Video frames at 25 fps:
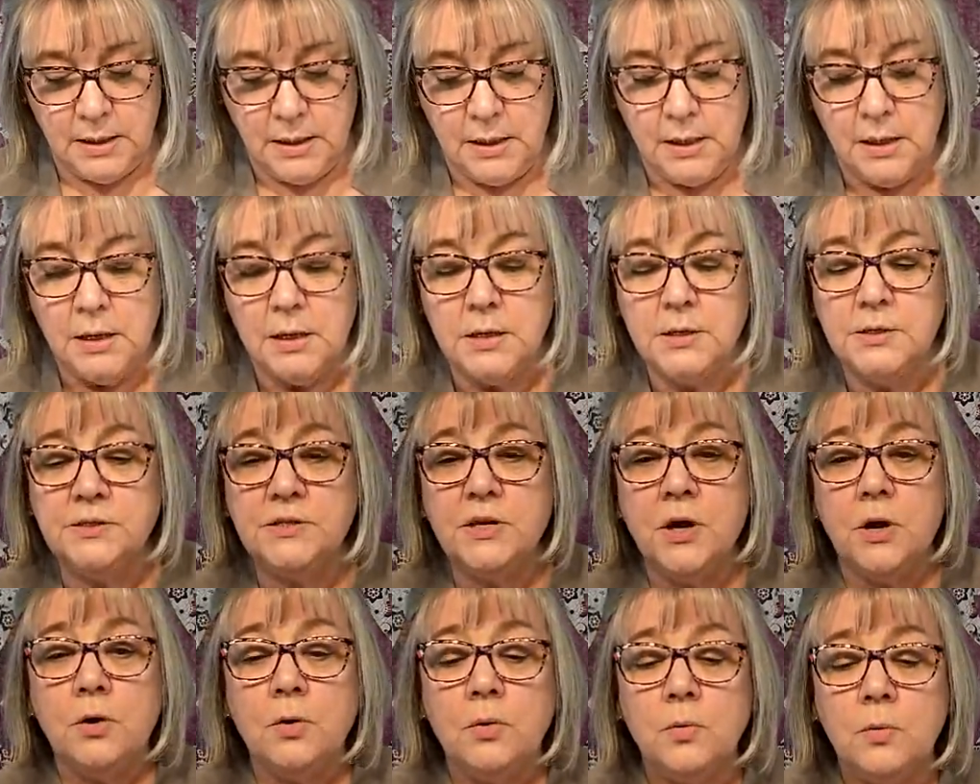So
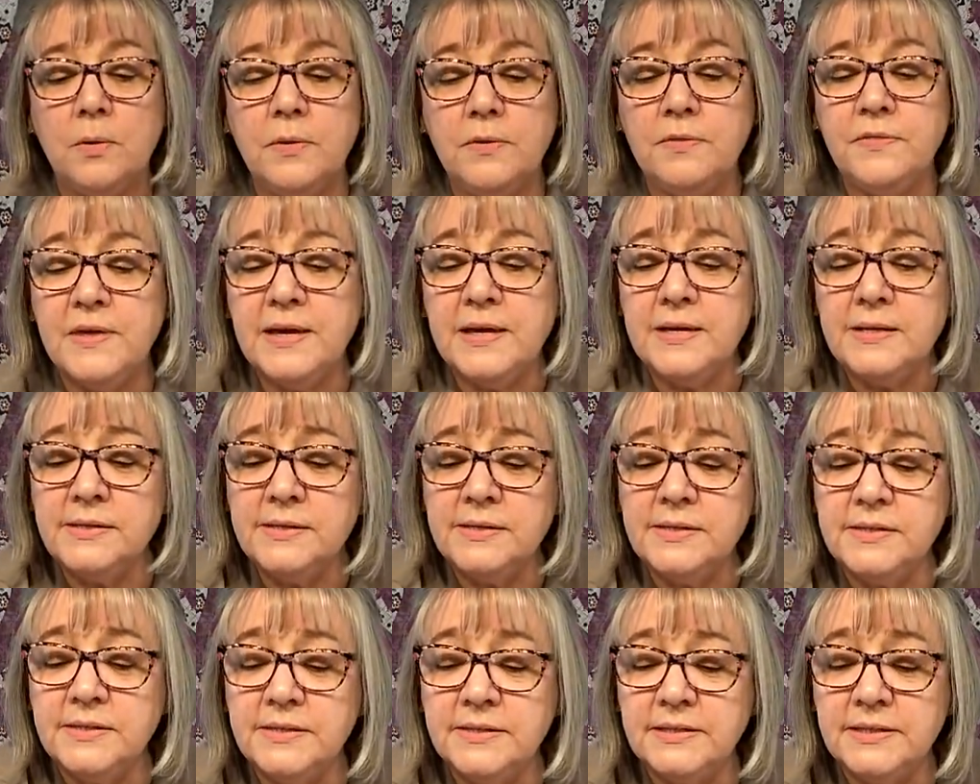this
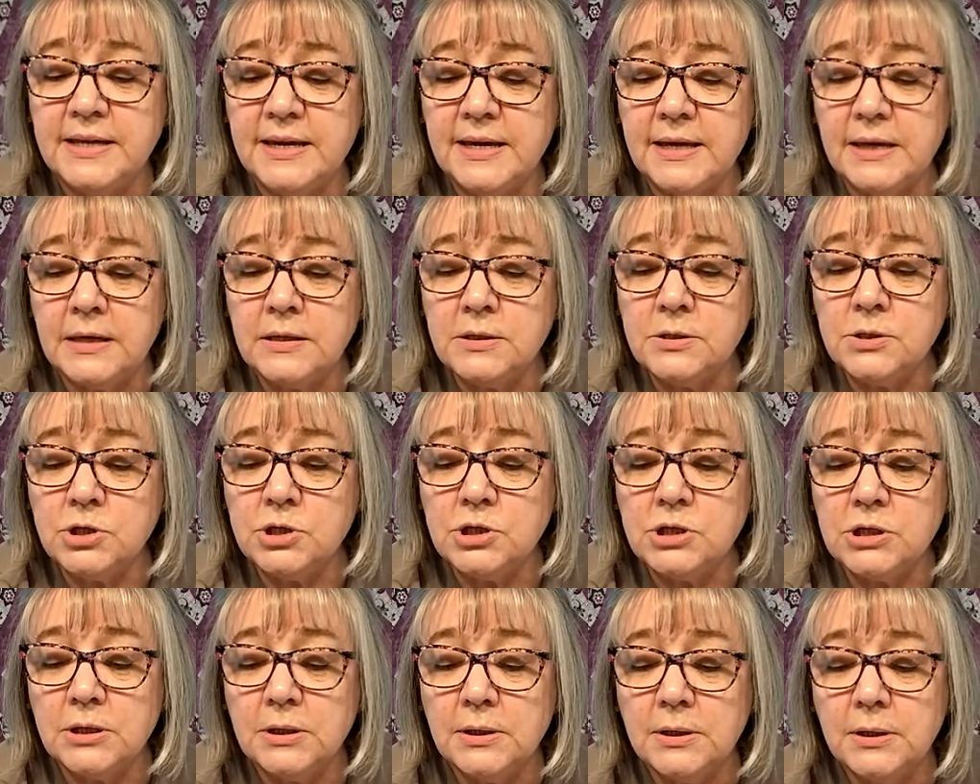stitch
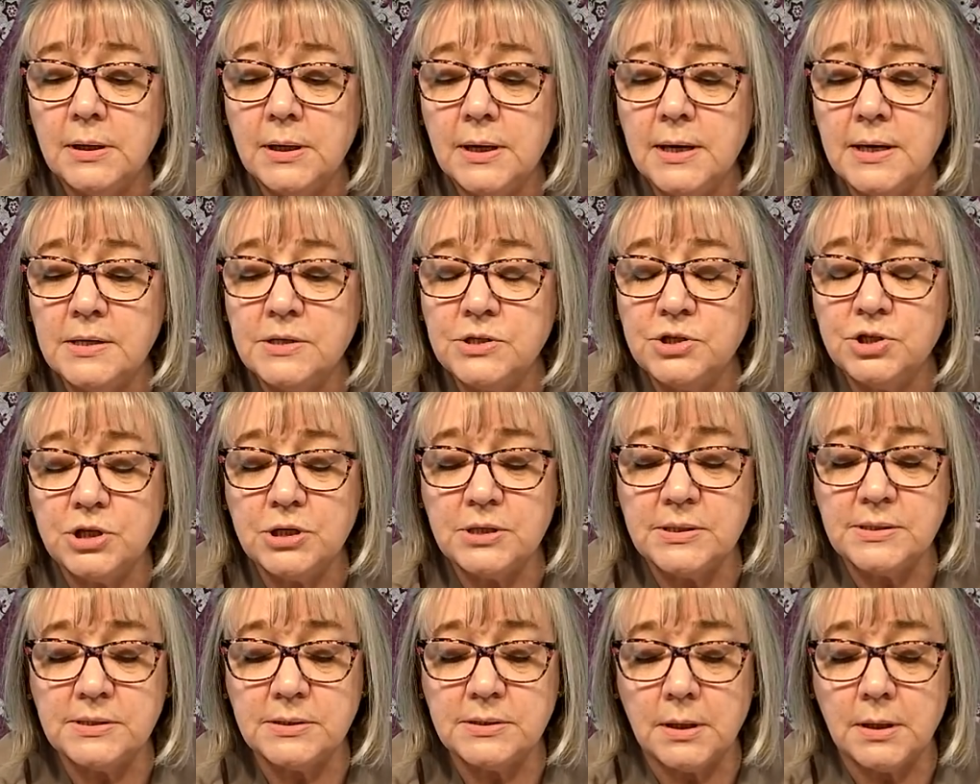is just
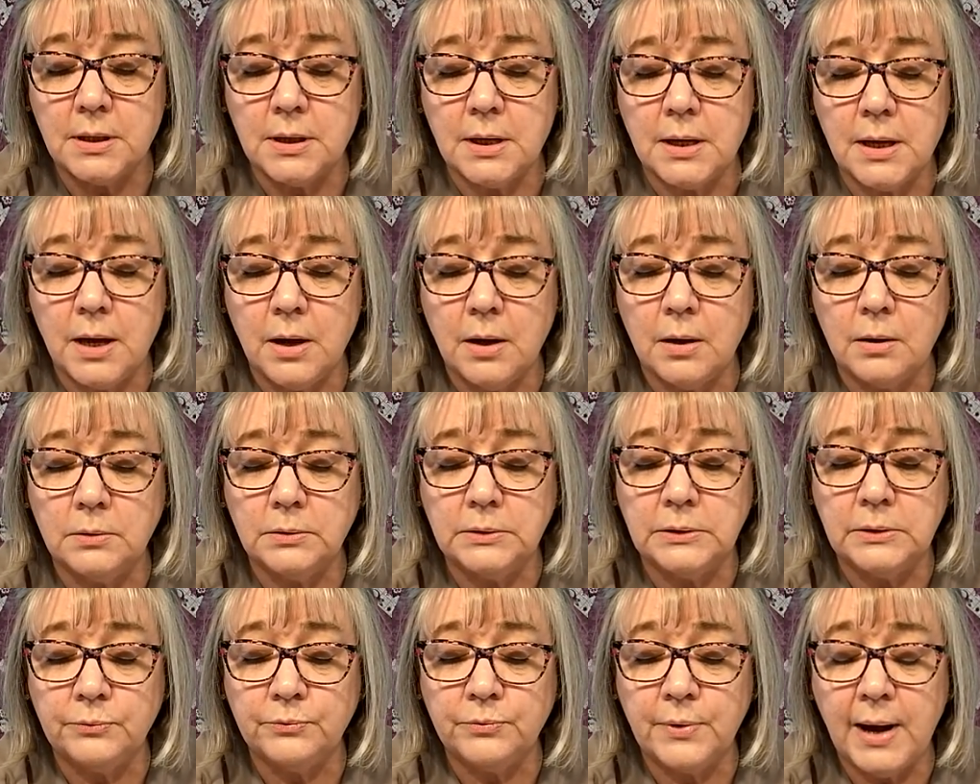
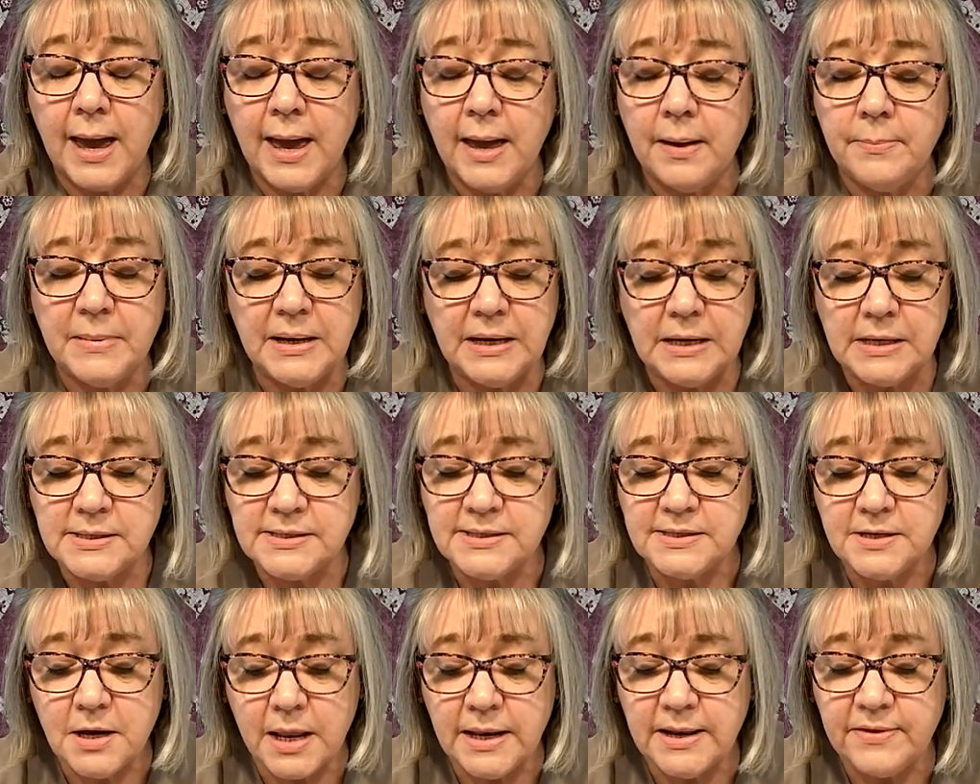right. I mean, it's not
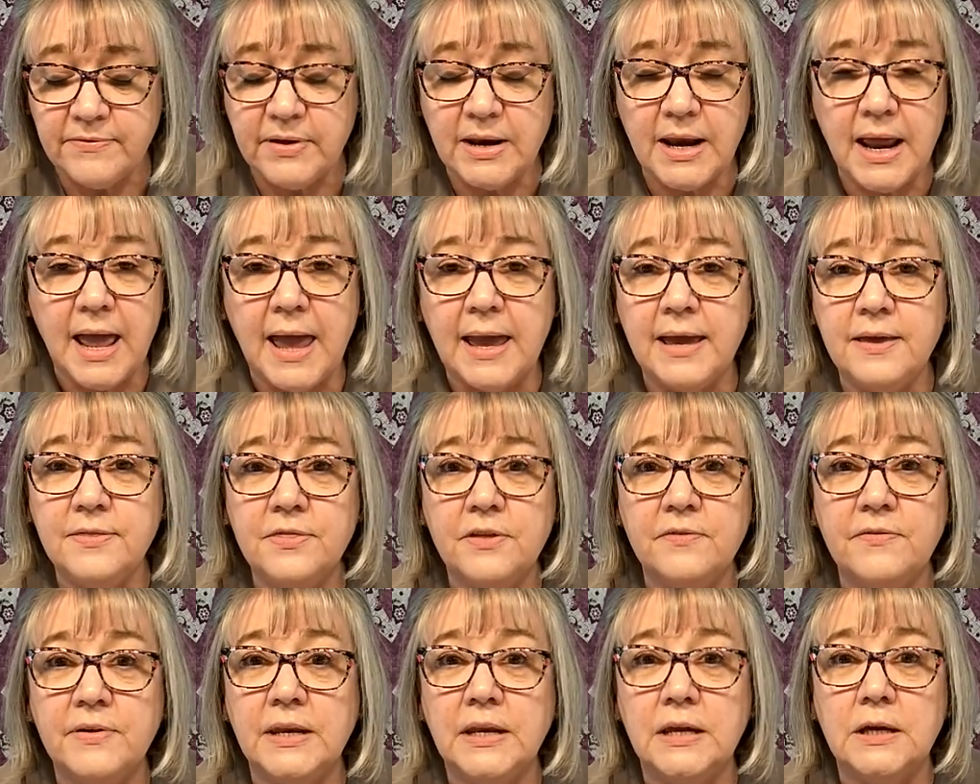even 1/8 of an
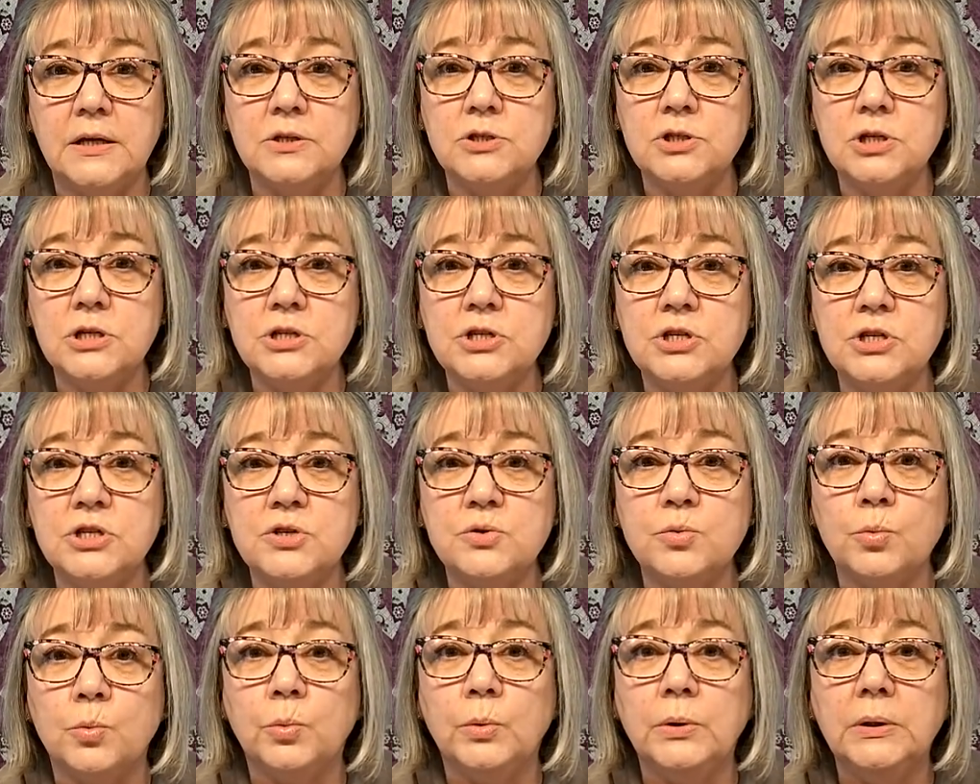inch. It's just
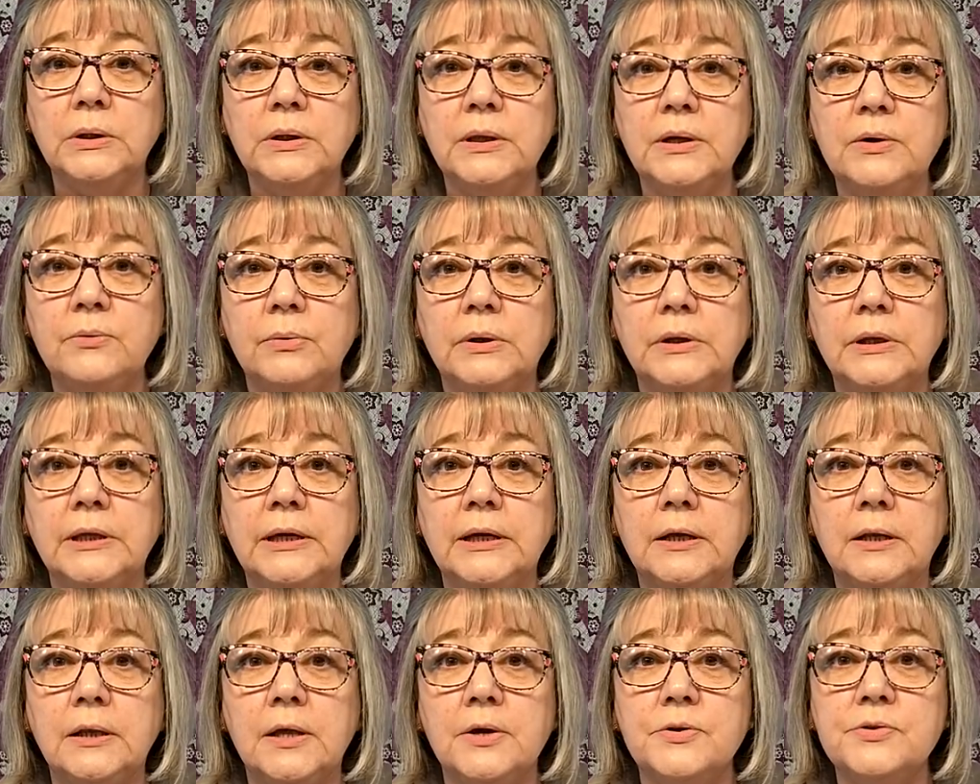really, really
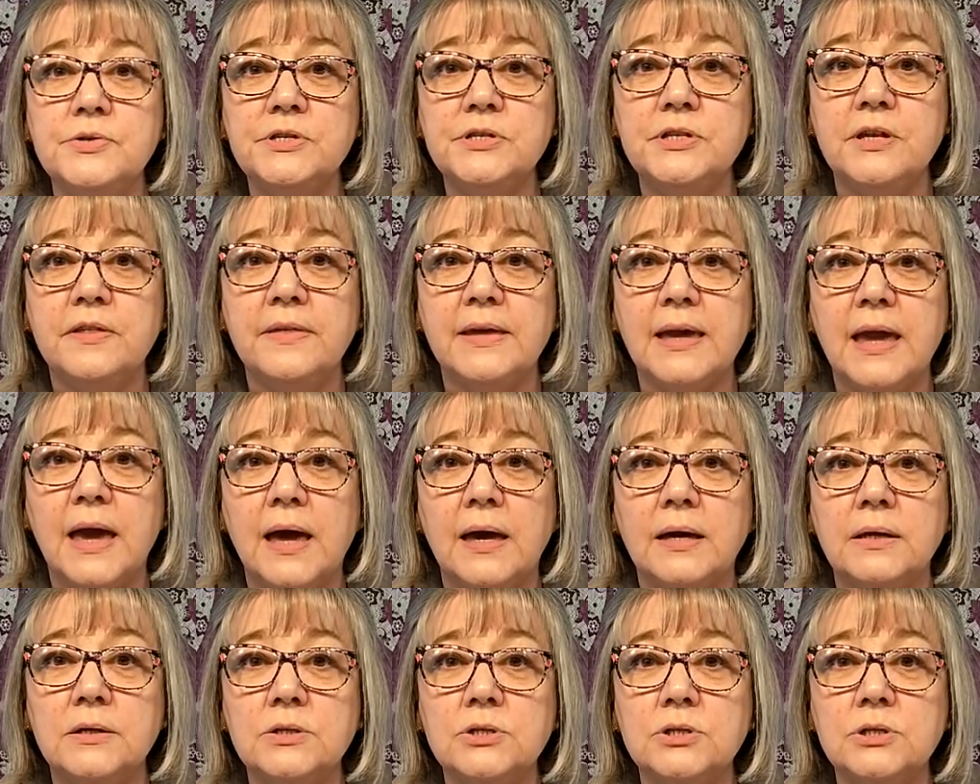close to the
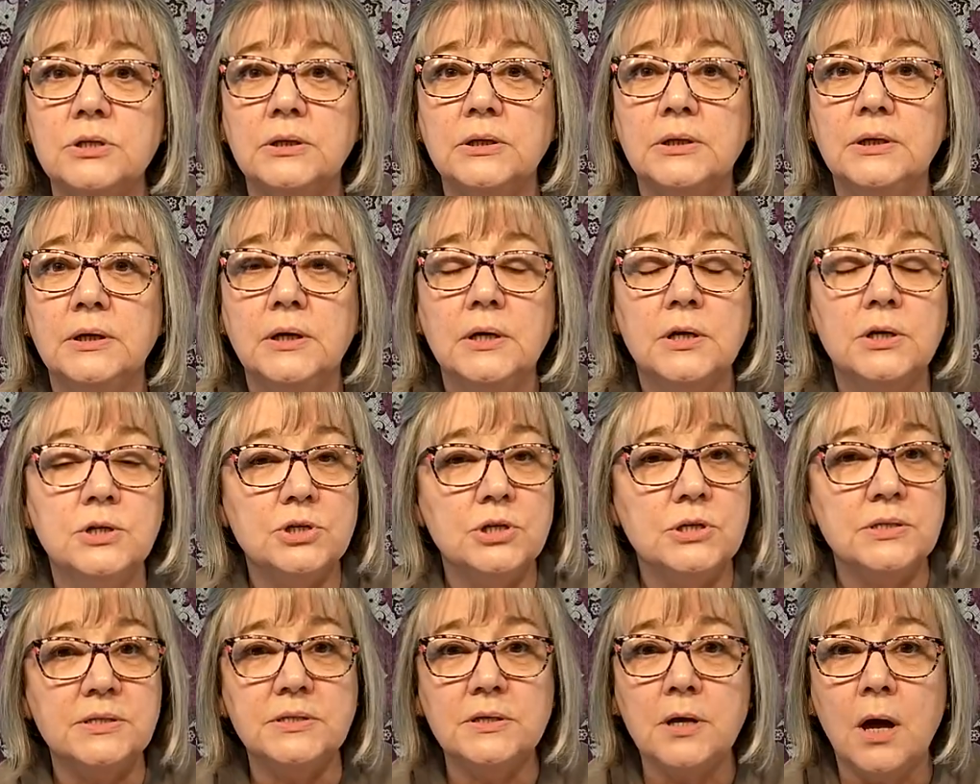edge. Just
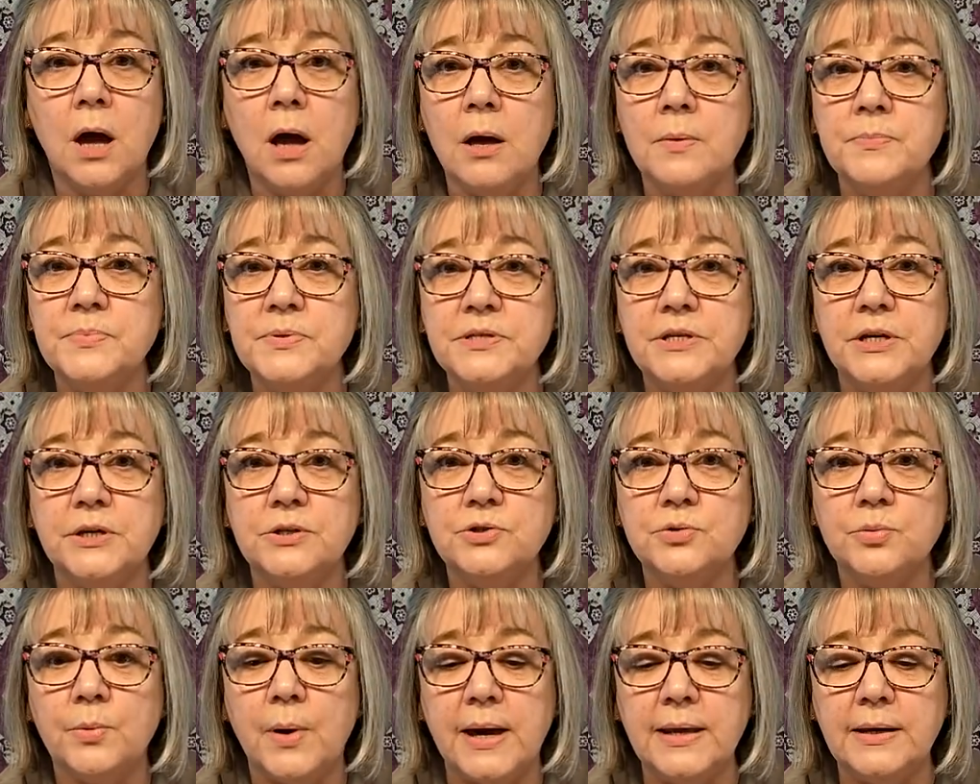top stitch
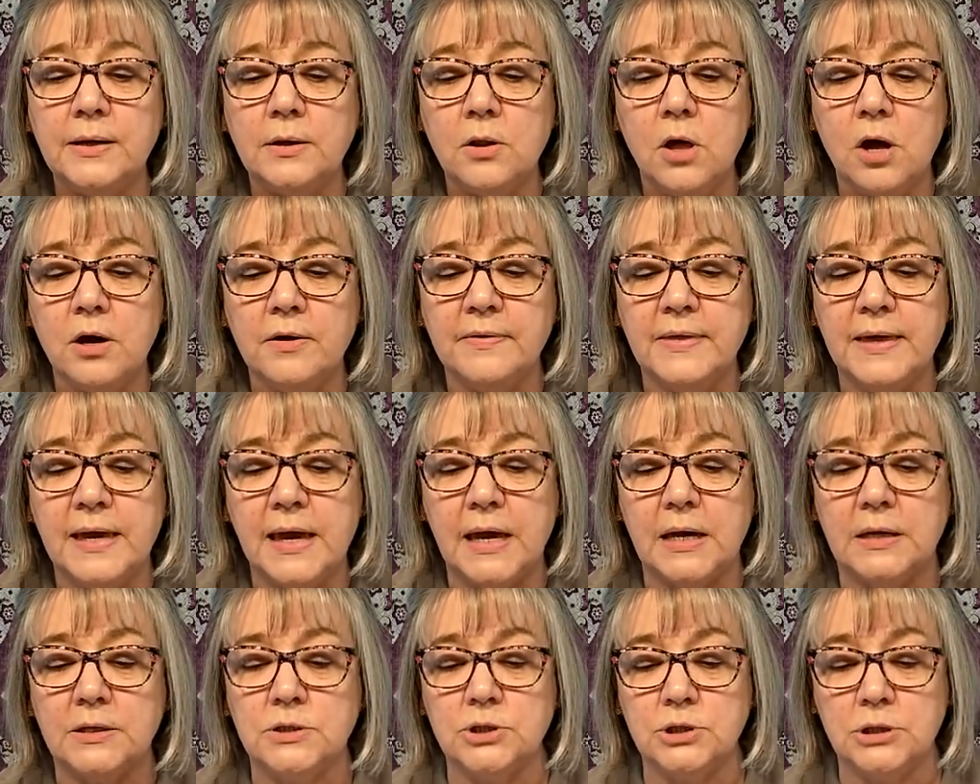right along the edge.